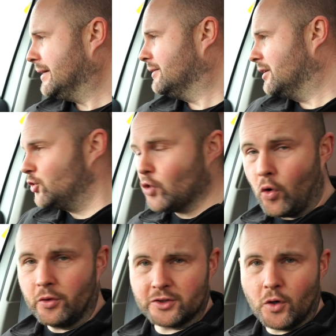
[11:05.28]
The
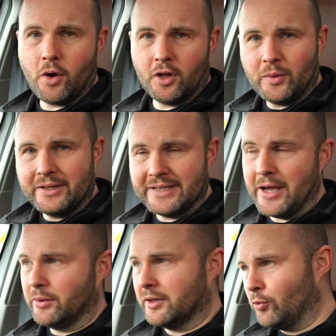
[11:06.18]
doors go all the way
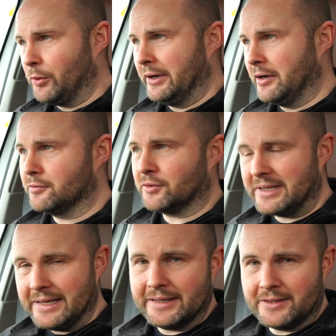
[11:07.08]
down in the rear for
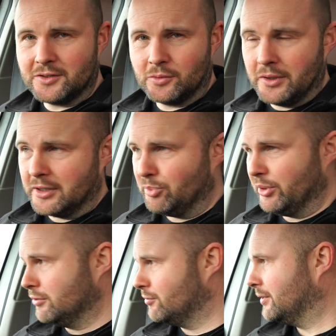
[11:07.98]
kids who like a
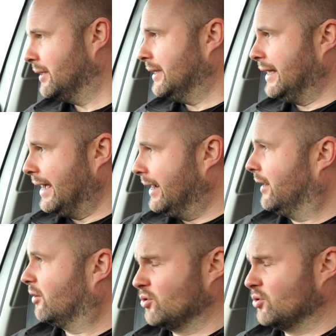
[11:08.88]
bit of air, or